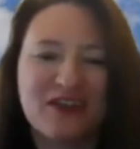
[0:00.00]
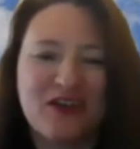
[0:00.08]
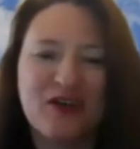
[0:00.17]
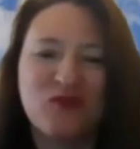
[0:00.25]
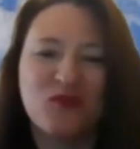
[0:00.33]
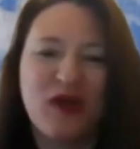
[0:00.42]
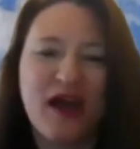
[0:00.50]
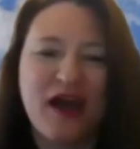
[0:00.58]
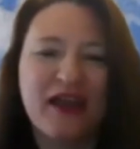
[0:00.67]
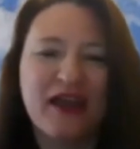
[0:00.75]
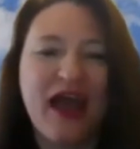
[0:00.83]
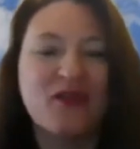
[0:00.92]
on
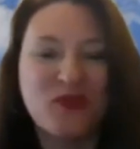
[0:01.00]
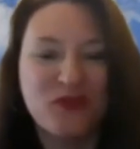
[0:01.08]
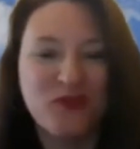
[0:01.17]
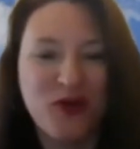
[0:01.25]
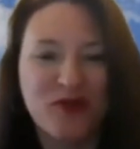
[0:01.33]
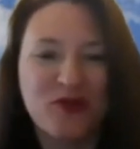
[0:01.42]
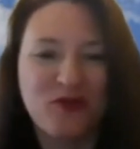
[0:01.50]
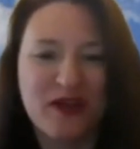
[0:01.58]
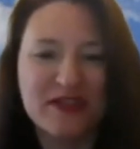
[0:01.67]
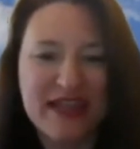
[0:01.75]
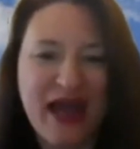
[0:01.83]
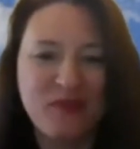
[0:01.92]
how to move forward and
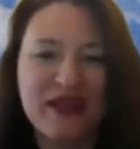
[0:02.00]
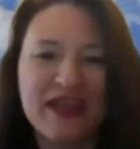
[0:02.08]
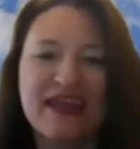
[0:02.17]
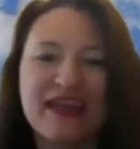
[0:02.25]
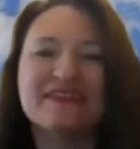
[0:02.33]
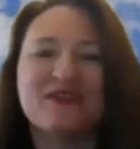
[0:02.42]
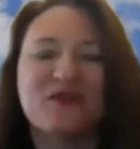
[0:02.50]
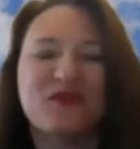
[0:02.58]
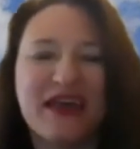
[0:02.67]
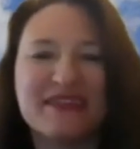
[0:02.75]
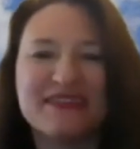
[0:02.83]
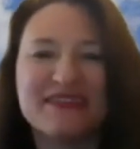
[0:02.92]
what's happening. And so
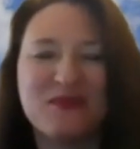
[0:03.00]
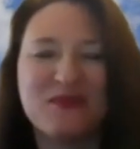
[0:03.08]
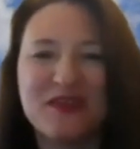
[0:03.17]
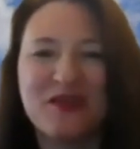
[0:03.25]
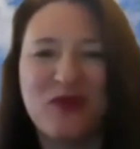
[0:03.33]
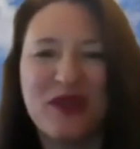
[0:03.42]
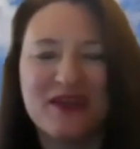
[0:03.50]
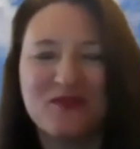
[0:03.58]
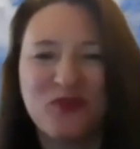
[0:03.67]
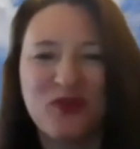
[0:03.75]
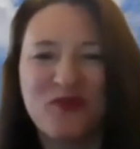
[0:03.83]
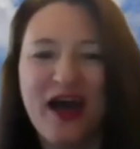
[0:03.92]
that's something that we
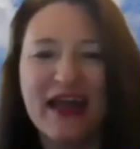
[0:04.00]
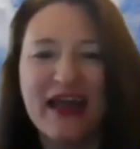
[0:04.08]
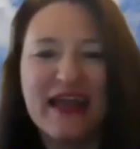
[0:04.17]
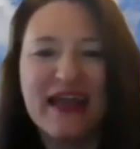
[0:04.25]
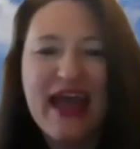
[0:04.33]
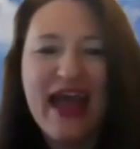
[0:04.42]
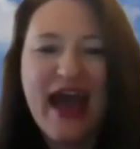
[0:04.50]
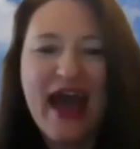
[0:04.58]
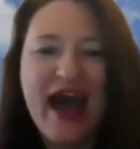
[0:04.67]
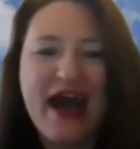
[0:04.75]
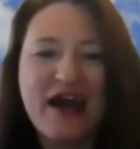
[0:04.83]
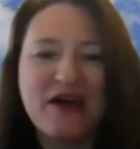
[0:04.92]
can provide.
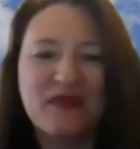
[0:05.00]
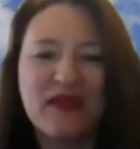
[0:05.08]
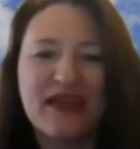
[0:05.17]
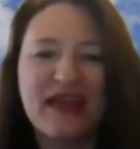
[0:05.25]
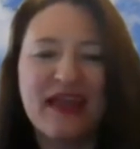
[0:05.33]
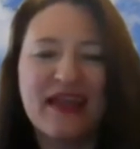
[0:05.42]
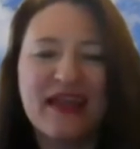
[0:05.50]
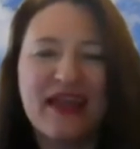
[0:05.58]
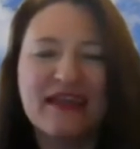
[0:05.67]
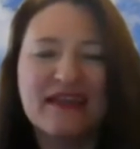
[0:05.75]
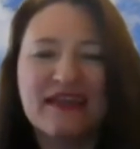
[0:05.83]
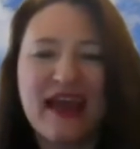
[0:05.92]
I
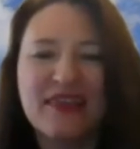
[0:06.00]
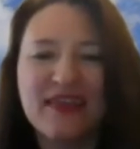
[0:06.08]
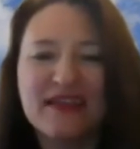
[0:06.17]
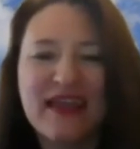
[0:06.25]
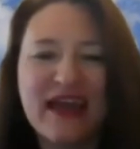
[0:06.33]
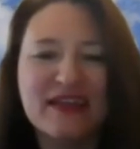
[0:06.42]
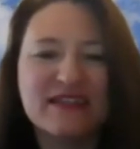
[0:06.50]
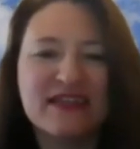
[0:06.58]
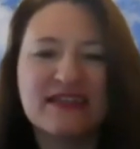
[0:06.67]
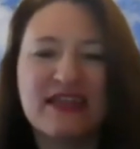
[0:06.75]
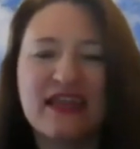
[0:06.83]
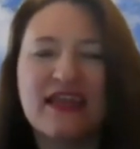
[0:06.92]
think next,
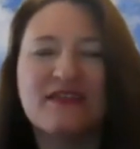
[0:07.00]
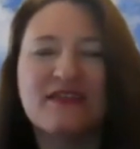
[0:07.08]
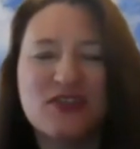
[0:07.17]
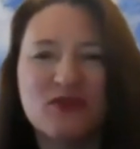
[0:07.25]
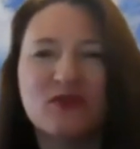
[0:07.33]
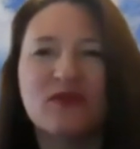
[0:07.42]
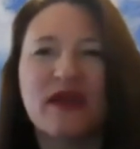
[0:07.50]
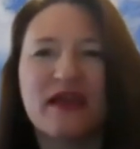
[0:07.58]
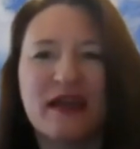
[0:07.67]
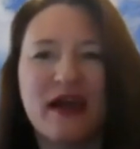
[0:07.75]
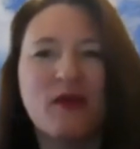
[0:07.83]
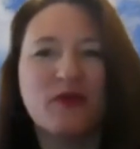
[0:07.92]
it gives you
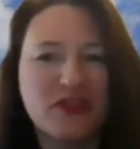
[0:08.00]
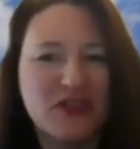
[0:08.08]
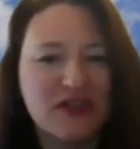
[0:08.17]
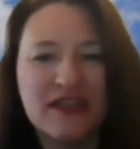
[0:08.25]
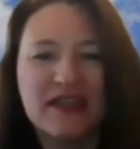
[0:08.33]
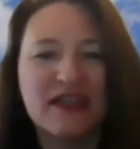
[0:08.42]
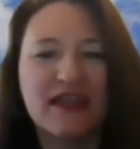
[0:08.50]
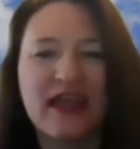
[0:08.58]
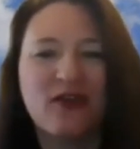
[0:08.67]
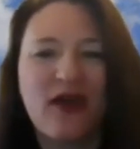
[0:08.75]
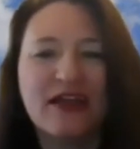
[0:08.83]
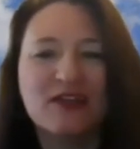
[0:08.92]
an opportunity to
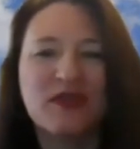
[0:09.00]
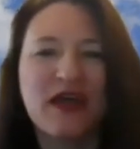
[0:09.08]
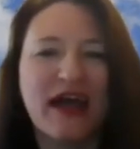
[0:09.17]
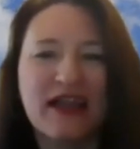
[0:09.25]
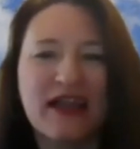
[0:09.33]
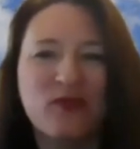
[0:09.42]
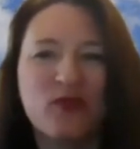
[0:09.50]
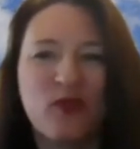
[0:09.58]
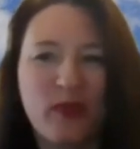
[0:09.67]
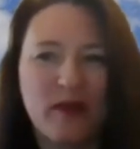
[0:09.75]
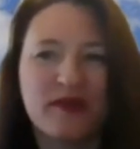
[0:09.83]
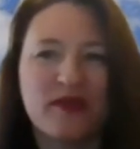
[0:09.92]
interact with high-level
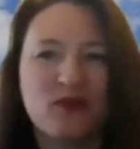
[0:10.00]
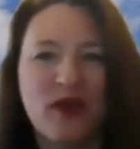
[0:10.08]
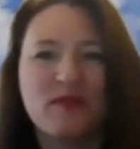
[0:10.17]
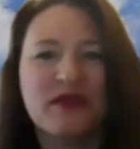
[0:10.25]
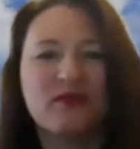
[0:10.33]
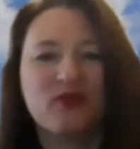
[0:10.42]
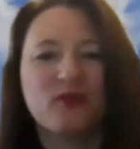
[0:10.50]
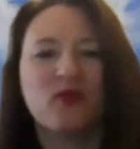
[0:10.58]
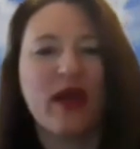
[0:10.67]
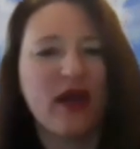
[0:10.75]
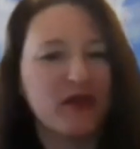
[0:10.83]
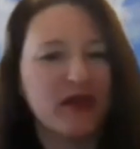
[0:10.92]
Republican women from
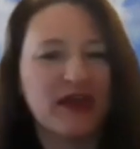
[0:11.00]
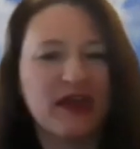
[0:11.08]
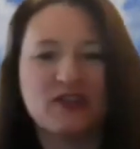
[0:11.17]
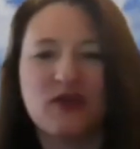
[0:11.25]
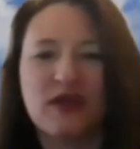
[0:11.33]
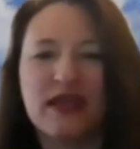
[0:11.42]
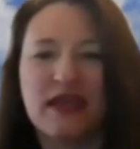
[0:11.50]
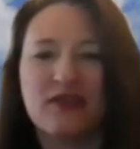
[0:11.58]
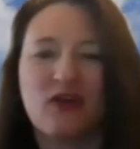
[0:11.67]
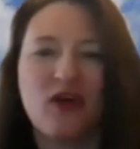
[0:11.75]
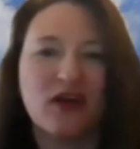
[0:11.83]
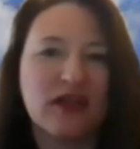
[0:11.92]
around the country,
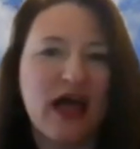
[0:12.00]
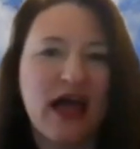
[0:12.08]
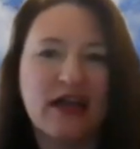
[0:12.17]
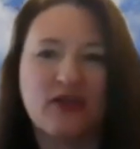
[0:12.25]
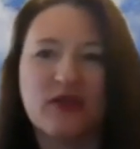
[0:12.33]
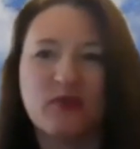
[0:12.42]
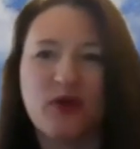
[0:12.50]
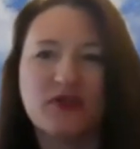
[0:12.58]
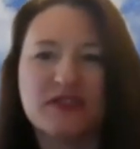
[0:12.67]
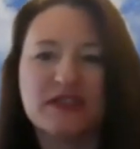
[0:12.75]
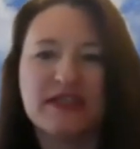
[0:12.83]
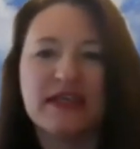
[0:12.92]
either online or in
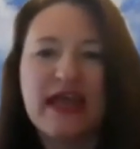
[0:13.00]
person,